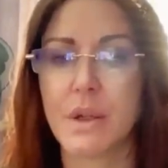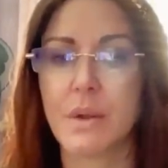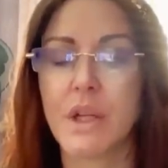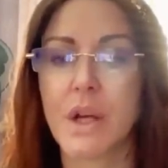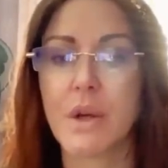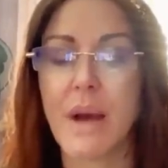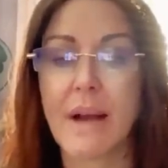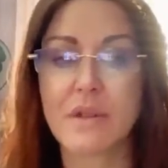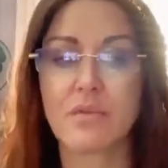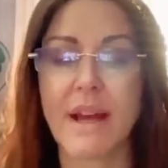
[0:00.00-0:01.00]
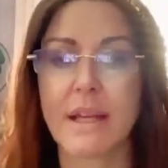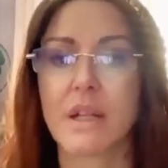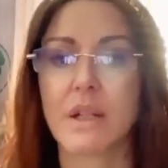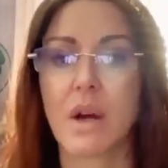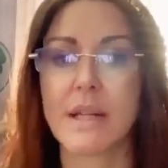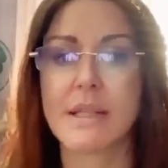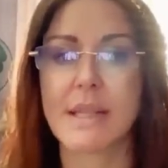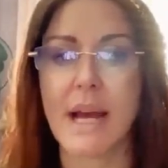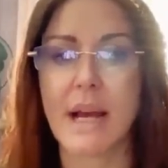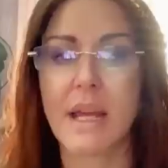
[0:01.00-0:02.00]
You know, you have to recognize
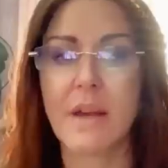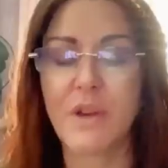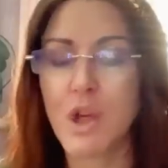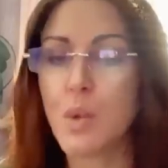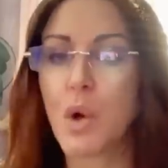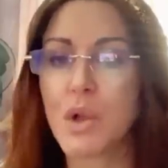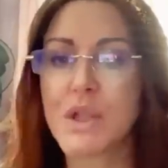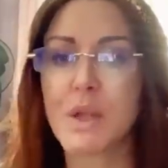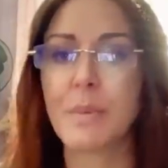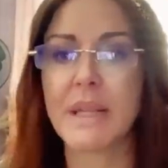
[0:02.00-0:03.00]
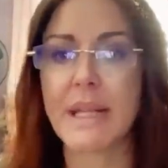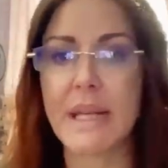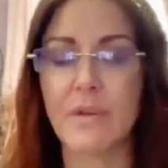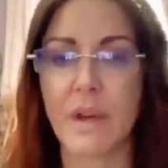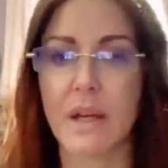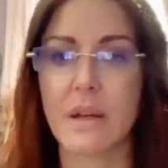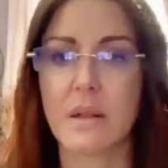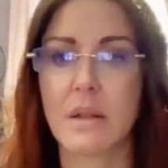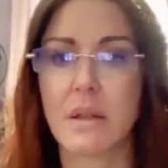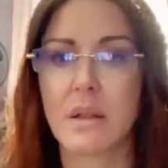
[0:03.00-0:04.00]
that if you want to believe it,
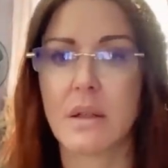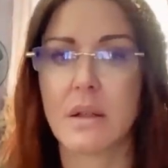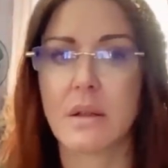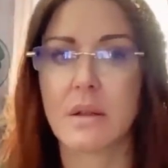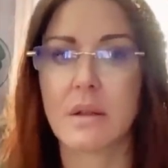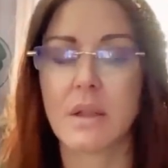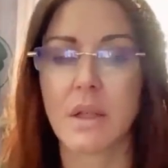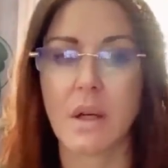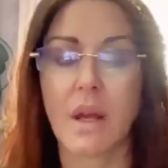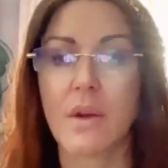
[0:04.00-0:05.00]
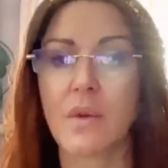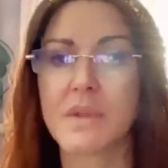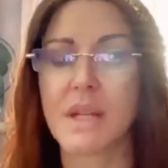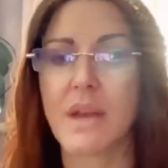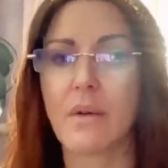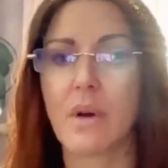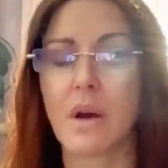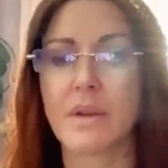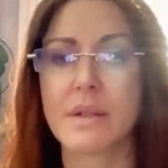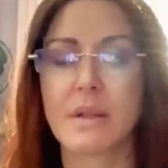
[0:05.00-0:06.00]
you know, like obviously there
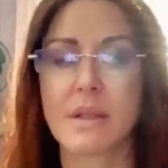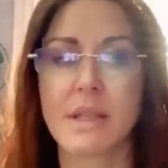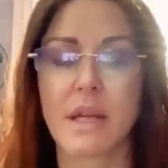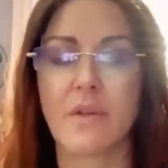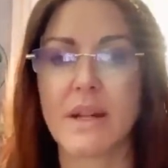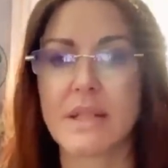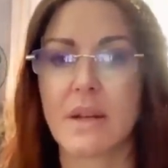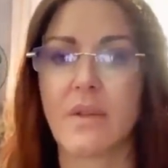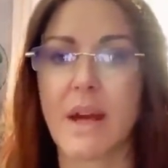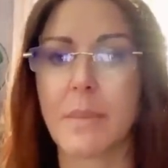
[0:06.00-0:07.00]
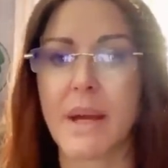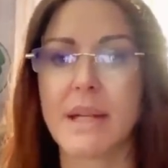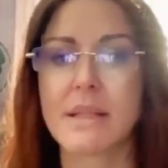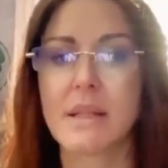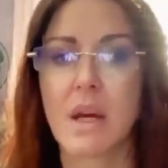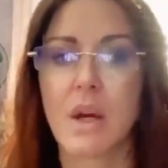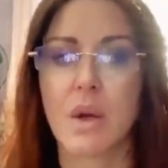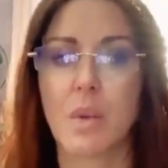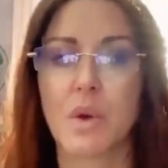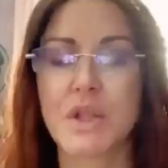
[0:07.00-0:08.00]
are the sycophantic fan base
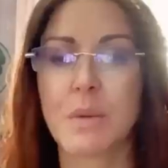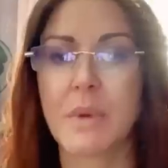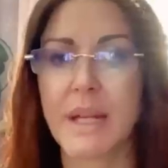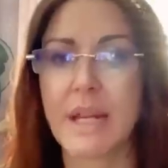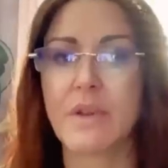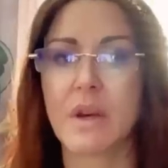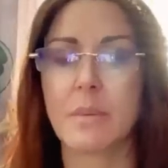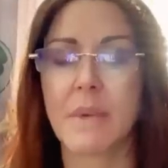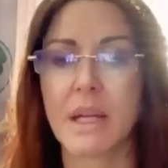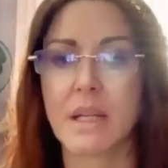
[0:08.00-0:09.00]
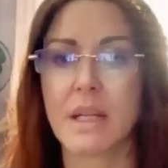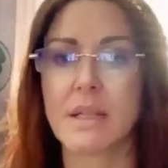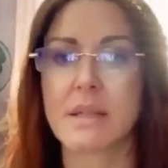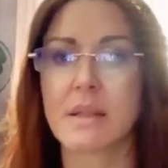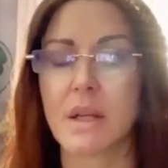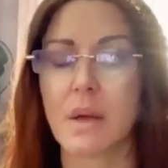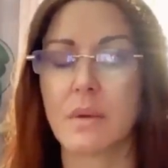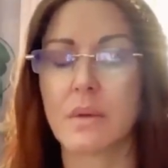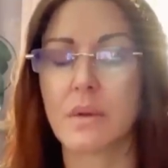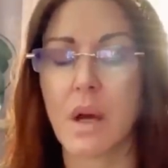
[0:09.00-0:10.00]
who want to believe that Meghan is, you
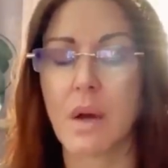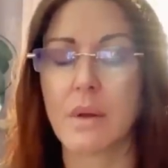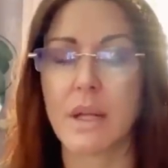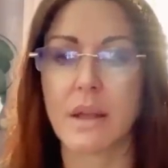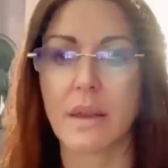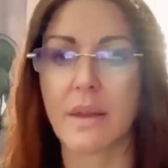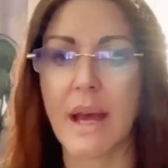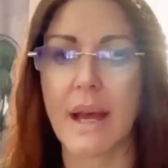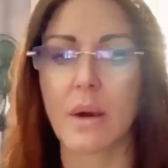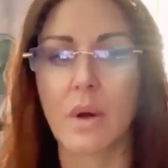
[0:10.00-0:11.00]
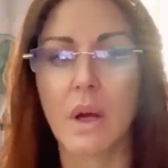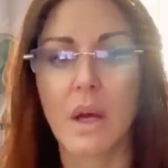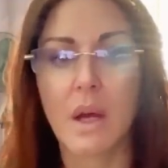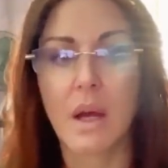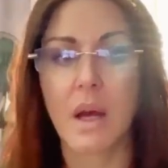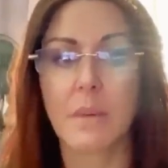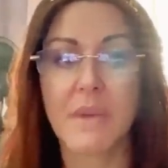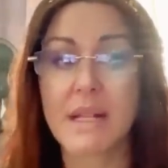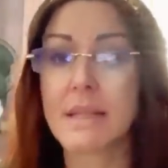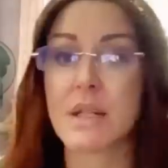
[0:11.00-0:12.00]
know, holier than thou.
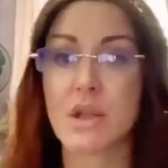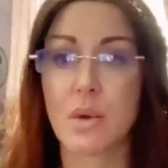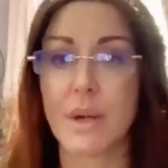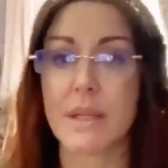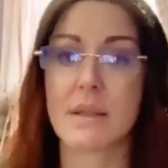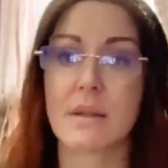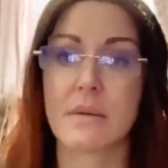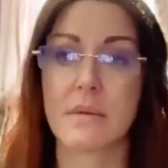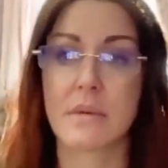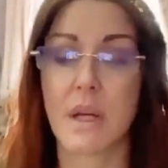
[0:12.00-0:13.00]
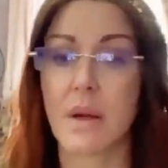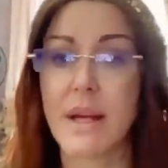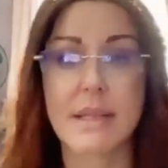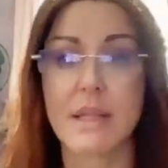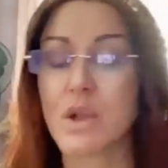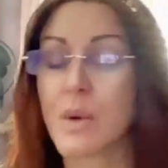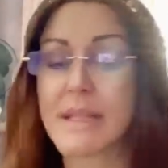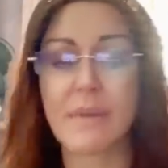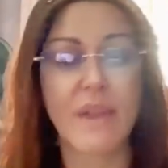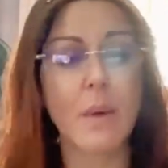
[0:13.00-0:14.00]
That's their choice. You know, that's their
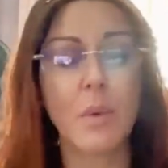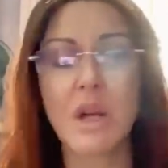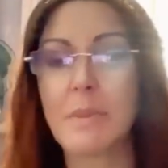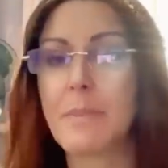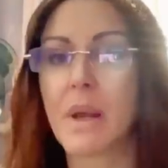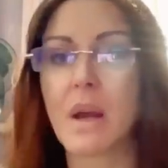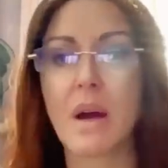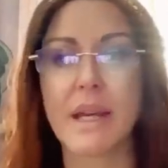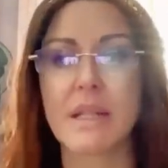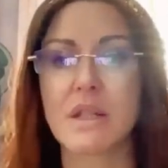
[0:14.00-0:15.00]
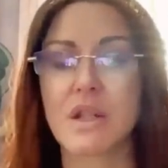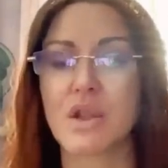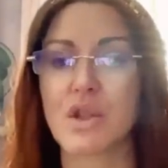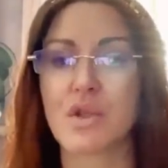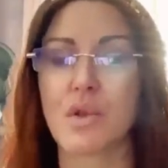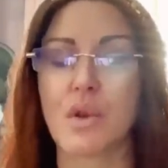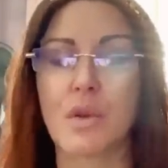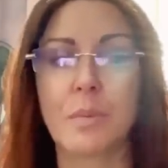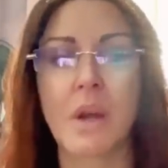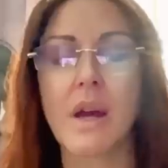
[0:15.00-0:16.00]
choice. If they want to be blind to the truth,
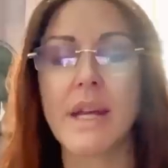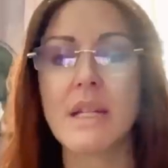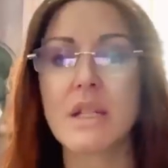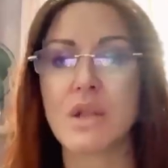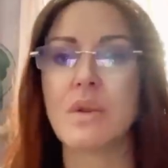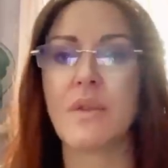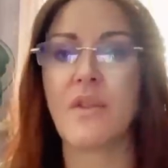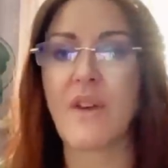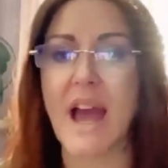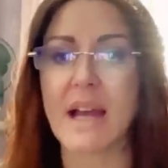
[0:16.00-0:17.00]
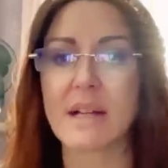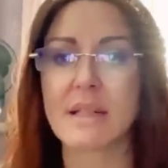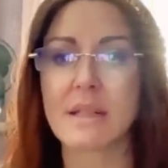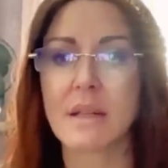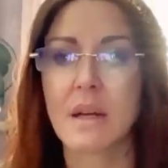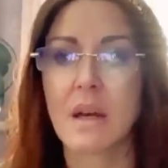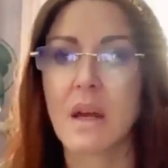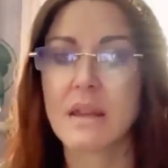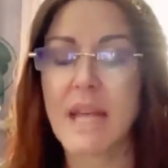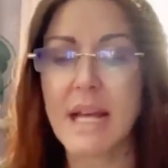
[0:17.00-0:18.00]
blind to the facts,
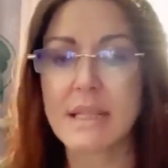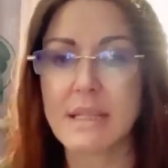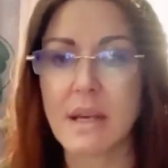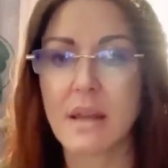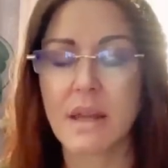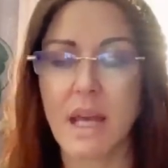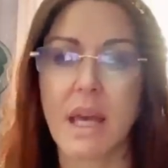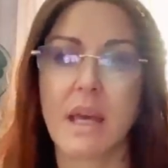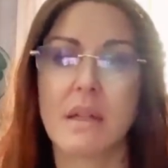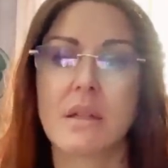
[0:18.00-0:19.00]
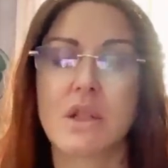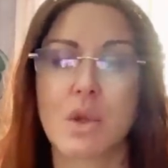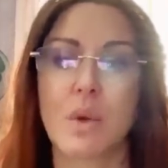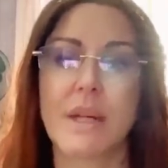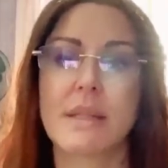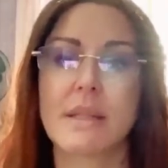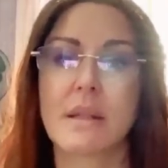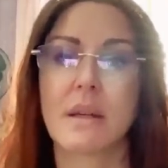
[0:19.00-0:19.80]
that's their choice.